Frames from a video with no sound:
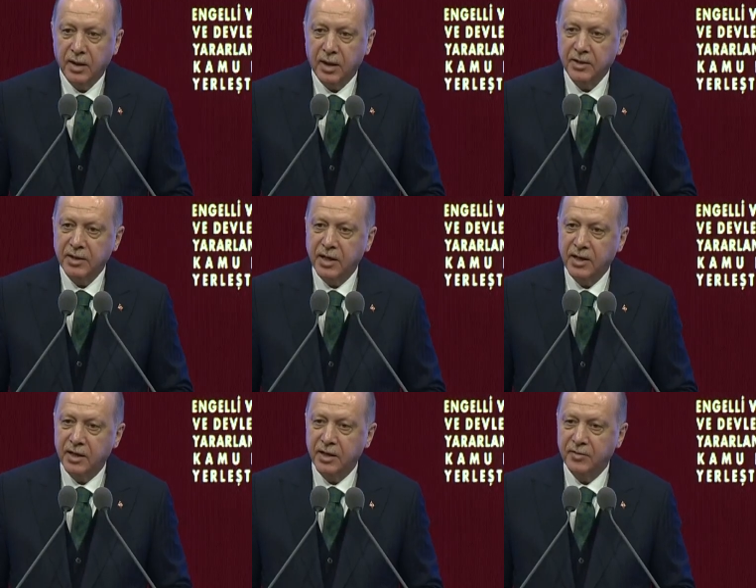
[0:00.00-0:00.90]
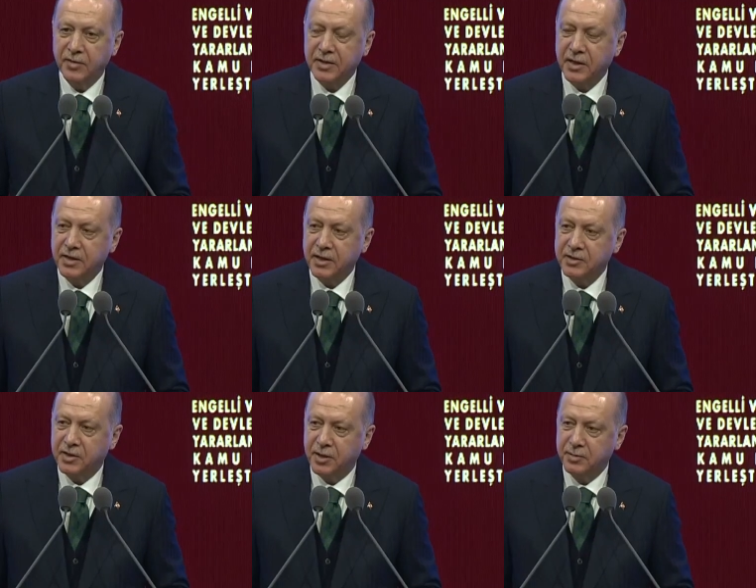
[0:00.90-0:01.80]
Engelli
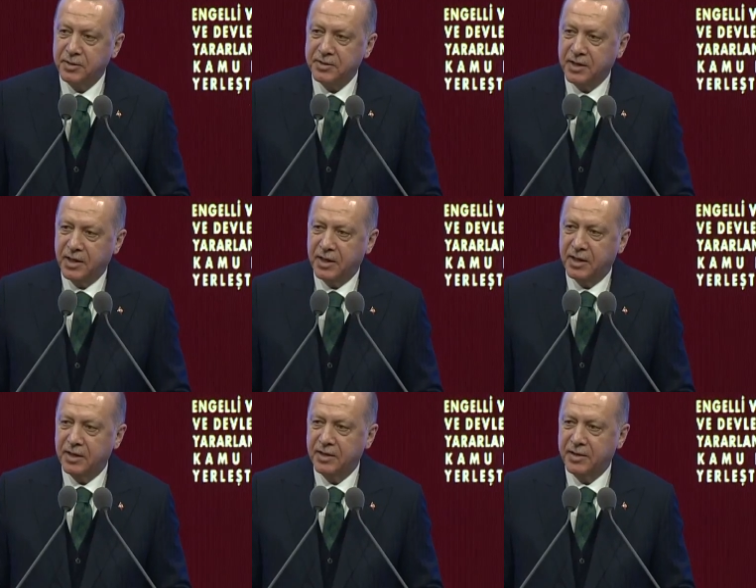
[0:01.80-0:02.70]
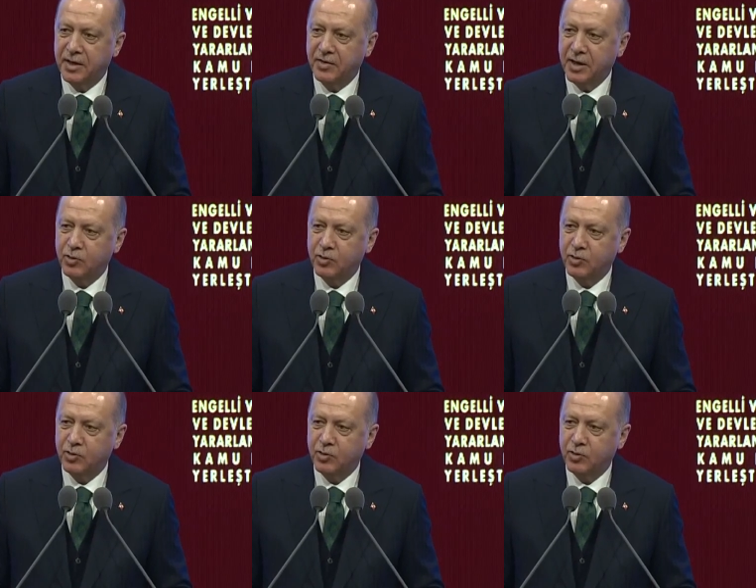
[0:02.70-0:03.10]
vatandaşlarımız ile devlet